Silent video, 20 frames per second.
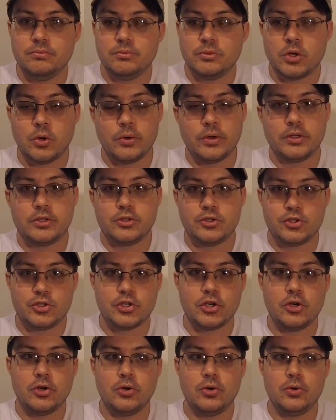going to
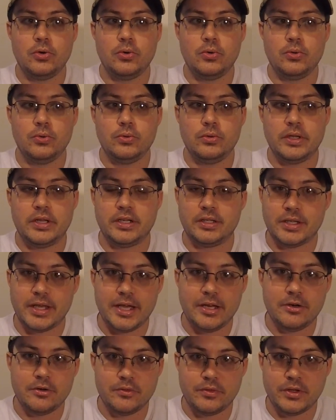show in a
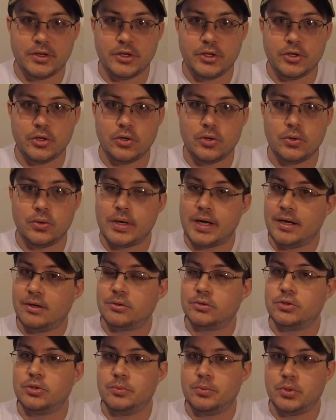later video how
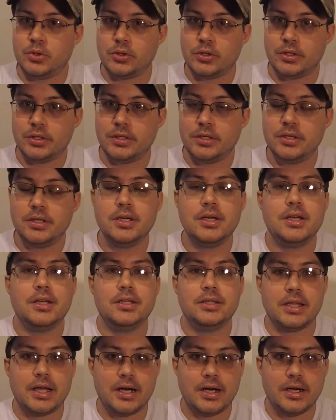to put
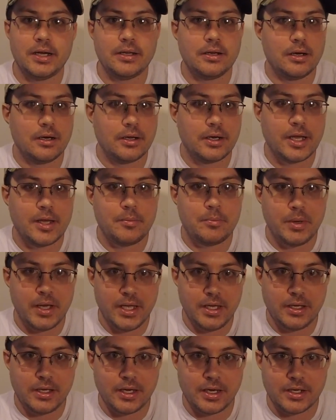line on a
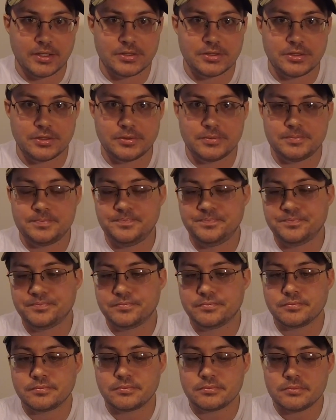bait caster.
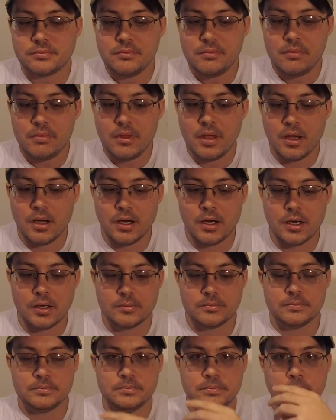
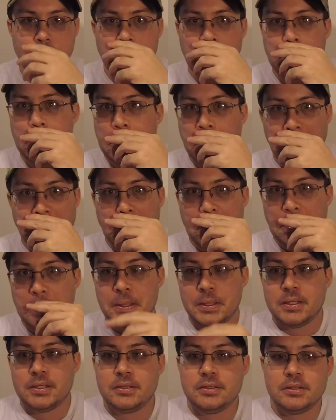I'm
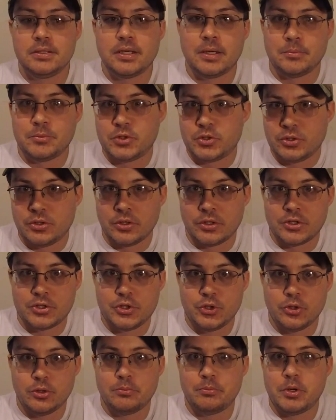going to
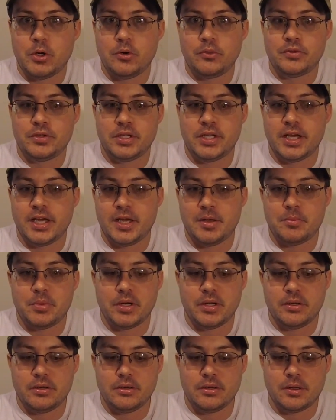shoot them both today,
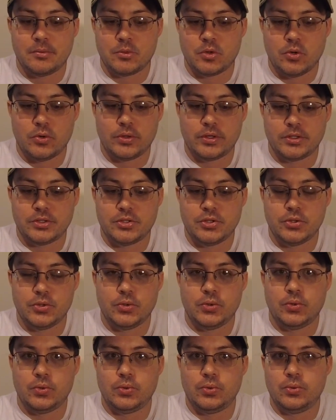but I'm going
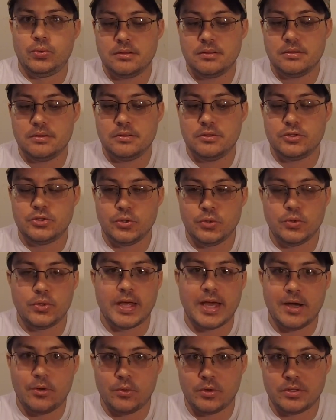to do
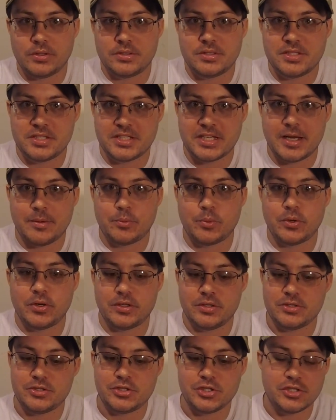that one separate
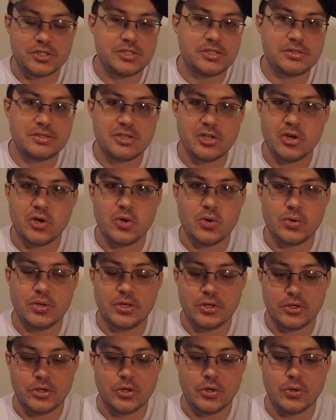just so
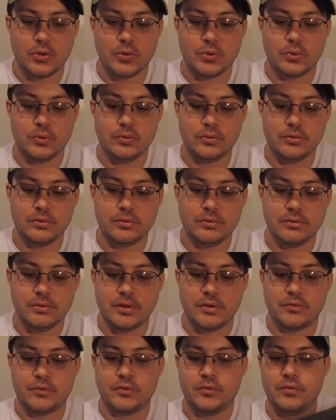you know if